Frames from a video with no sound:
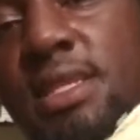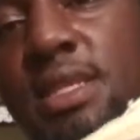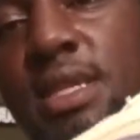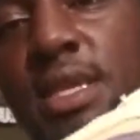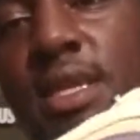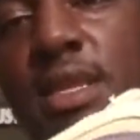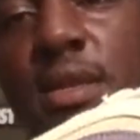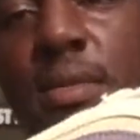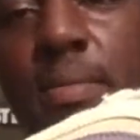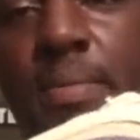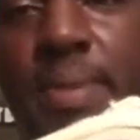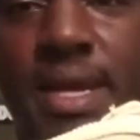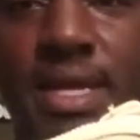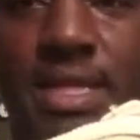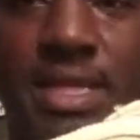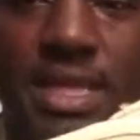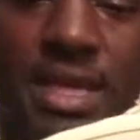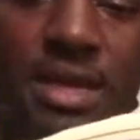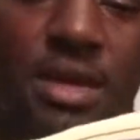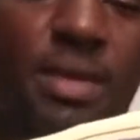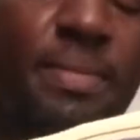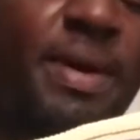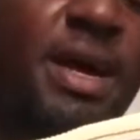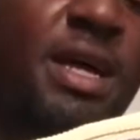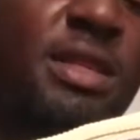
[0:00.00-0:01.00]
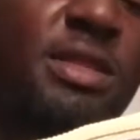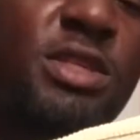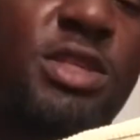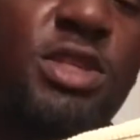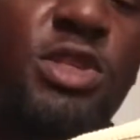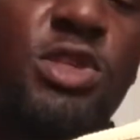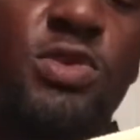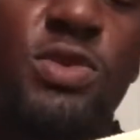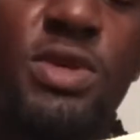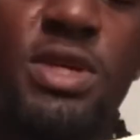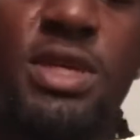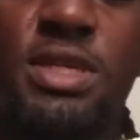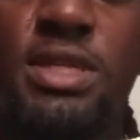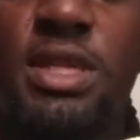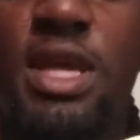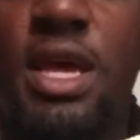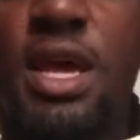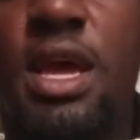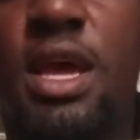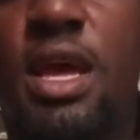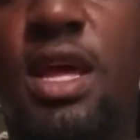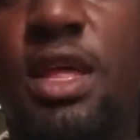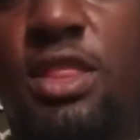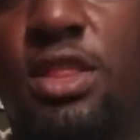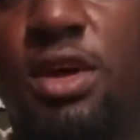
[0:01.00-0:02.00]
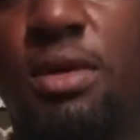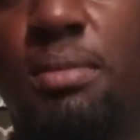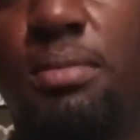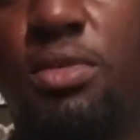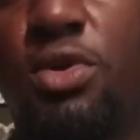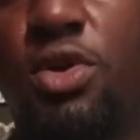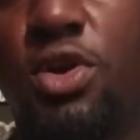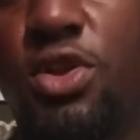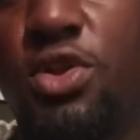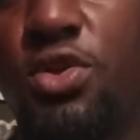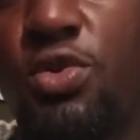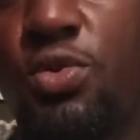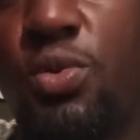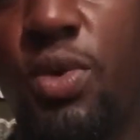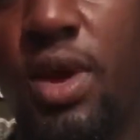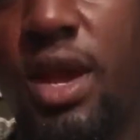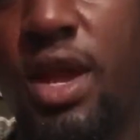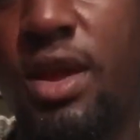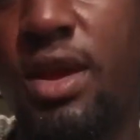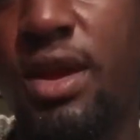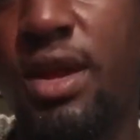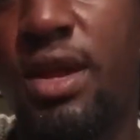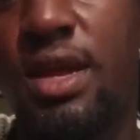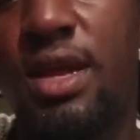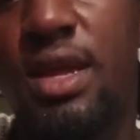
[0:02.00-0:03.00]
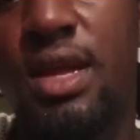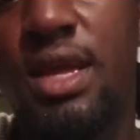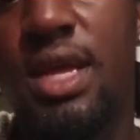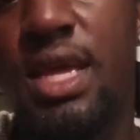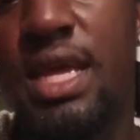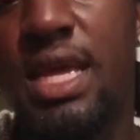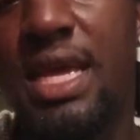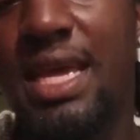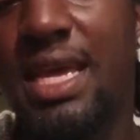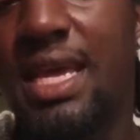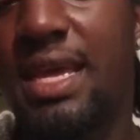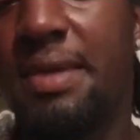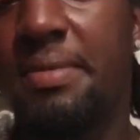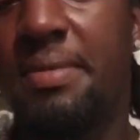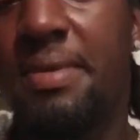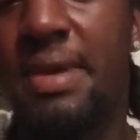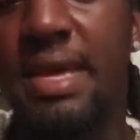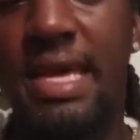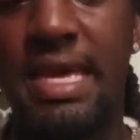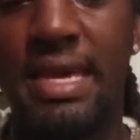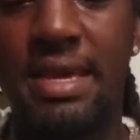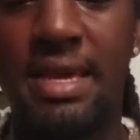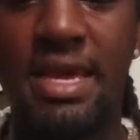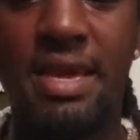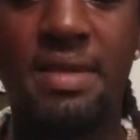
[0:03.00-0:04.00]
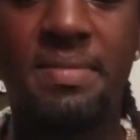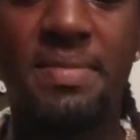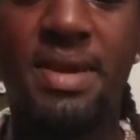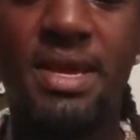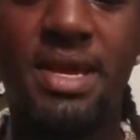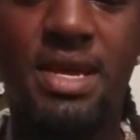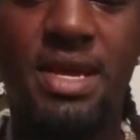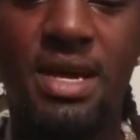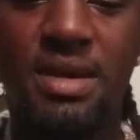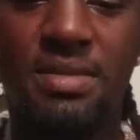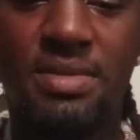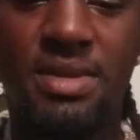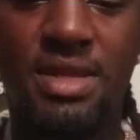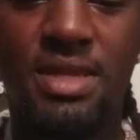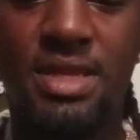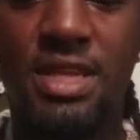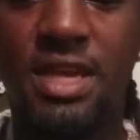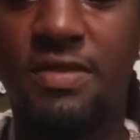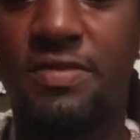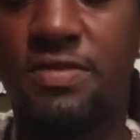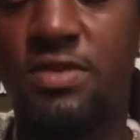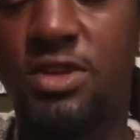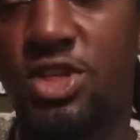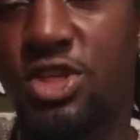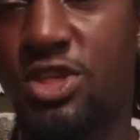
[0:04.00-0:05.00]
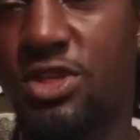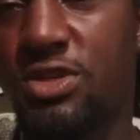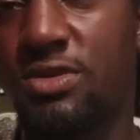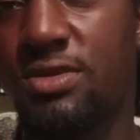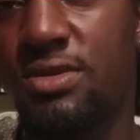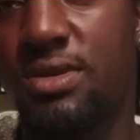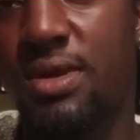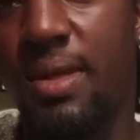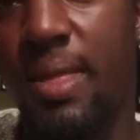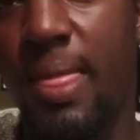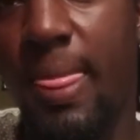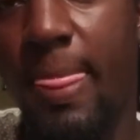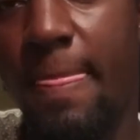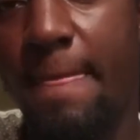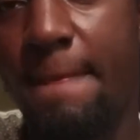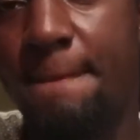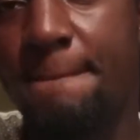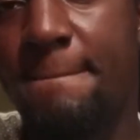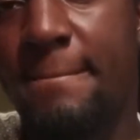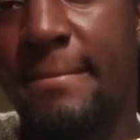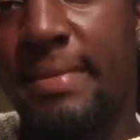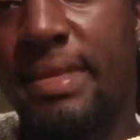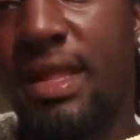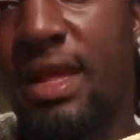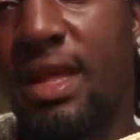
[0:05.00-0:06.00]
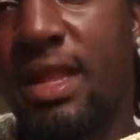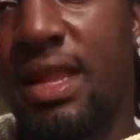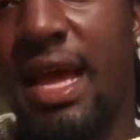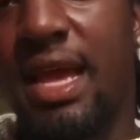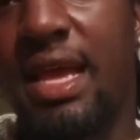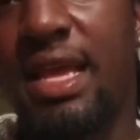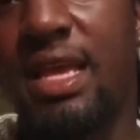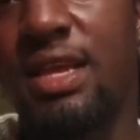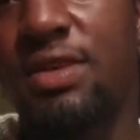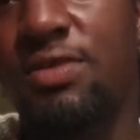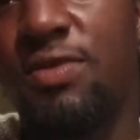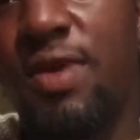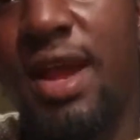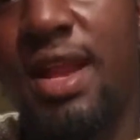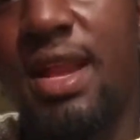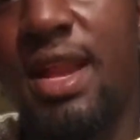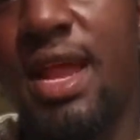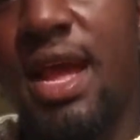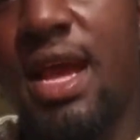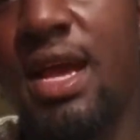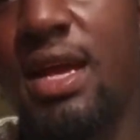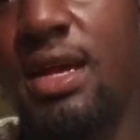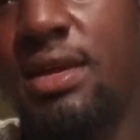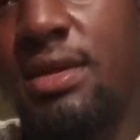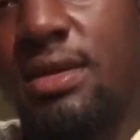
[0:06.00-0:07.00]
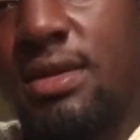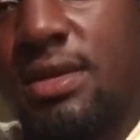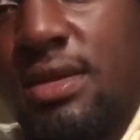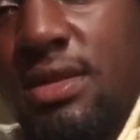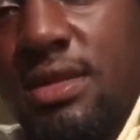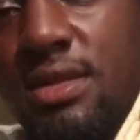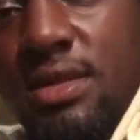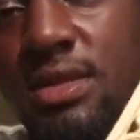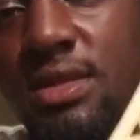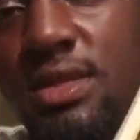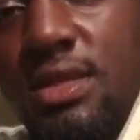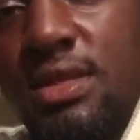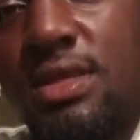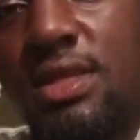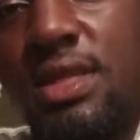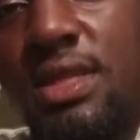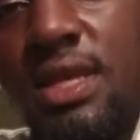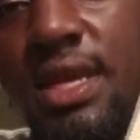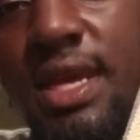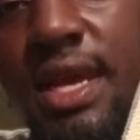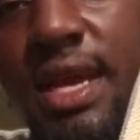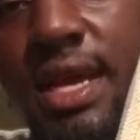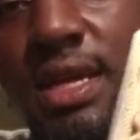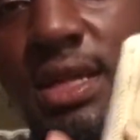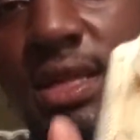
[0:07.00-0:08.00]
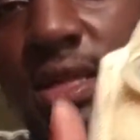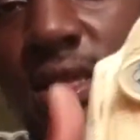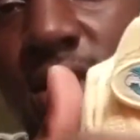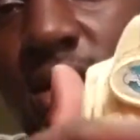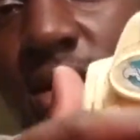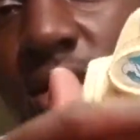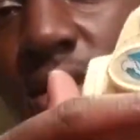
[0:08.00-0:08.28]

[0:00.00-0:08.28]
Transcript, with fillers: And the best thing about the shoe is, the more you wear it, it becomes a different shoe. Like right now, it's DS.